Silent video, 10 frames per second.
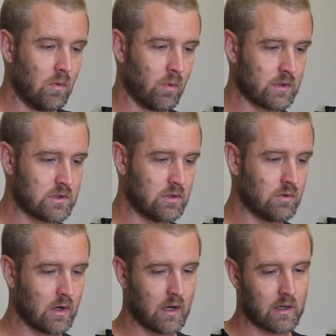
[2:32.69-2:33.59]
Once
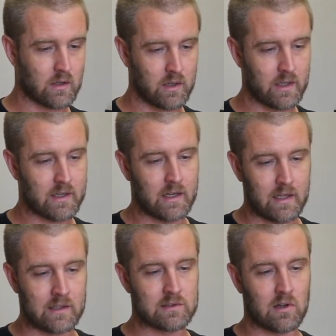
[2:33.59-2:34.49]
you click and
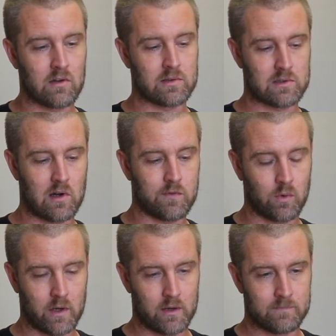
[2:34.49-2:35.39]
install the
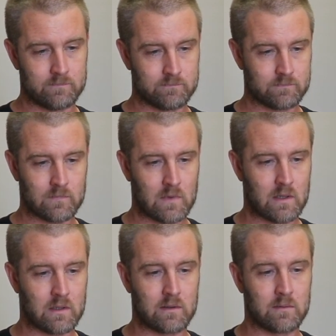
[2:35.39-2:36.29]
software,
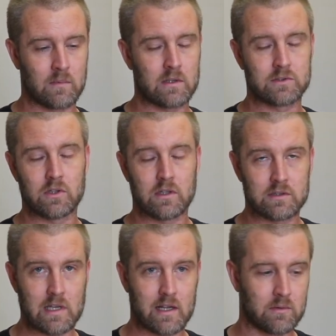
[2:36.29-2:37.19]
I'll show you
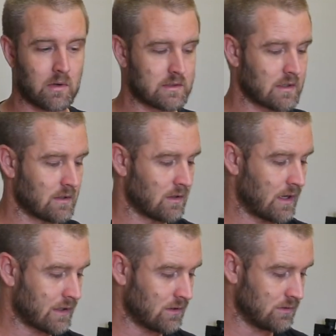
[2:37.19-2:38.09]
exactly what it's going to look
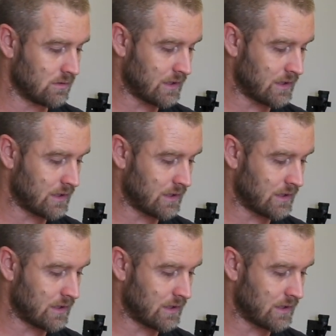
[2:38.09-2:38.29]
like on your